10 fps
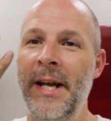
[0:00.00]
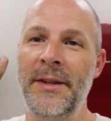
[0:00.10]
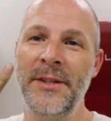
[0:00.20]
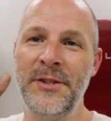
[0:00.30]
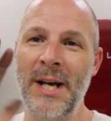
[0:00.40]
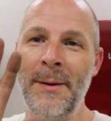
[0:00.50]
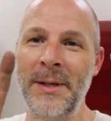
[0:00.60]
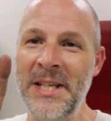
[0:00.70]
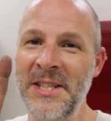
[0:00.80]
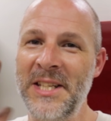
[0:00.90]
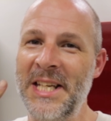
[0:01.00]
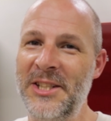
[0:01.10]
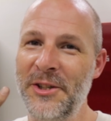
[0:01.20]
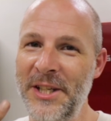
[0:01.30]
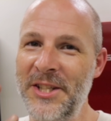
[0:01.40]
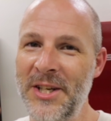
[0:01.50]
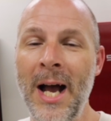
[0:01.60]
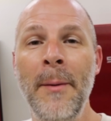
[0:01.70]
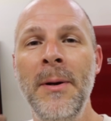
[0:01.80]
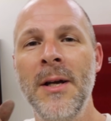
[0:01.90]
Now this job is a dirty
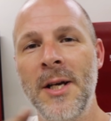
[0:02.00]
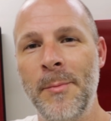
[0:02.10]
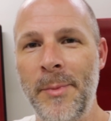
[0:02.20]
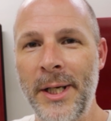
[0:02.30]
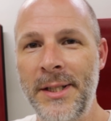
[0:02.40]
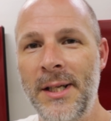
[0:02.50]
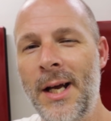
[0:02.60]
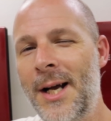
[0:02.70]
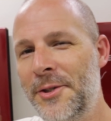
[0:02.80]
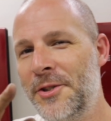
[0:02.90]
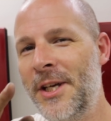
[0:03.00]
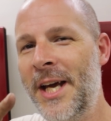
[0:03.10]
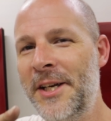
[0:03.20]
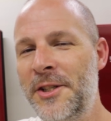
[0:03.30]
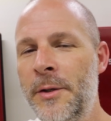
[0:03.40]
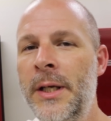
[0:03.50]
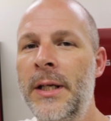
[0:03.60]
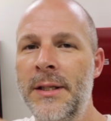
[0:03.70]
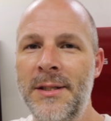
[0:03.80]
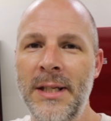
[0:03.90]
job, but I'll show you how to do
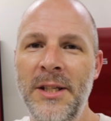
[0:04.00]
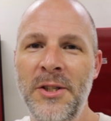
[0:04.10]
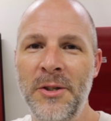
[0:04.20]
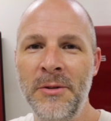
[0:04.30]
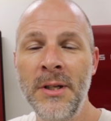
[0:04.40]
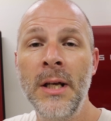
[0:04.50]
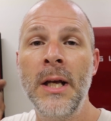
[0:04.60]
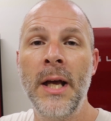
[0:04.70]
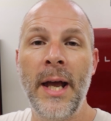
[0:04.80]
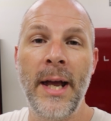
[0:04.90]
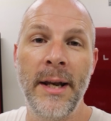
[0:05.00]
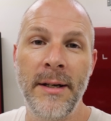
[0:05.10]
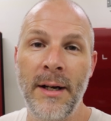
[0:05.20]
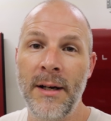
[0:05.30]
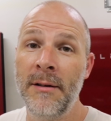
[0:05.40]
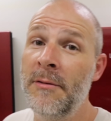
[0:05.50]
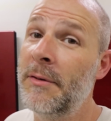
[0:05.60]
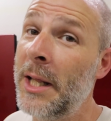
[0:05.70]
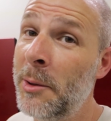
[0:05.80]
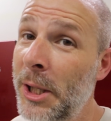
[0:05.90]
it. Stay tuned and uh, follow